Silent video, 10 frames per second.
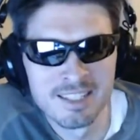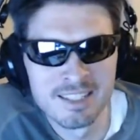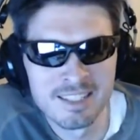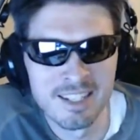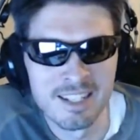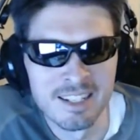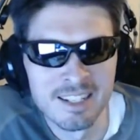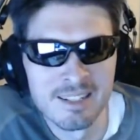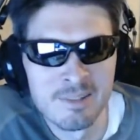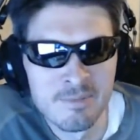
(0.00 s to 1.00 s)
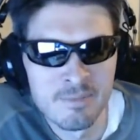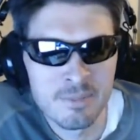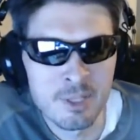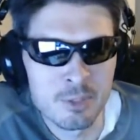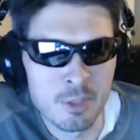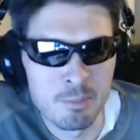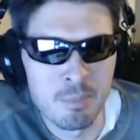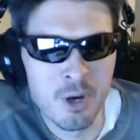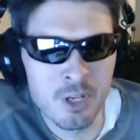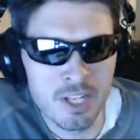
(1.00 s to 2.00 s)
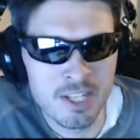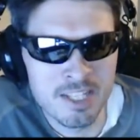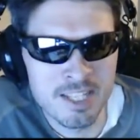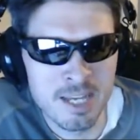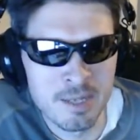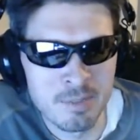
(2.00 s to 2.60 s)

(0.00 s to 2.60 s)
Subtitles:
Yeah, there was a bug in this game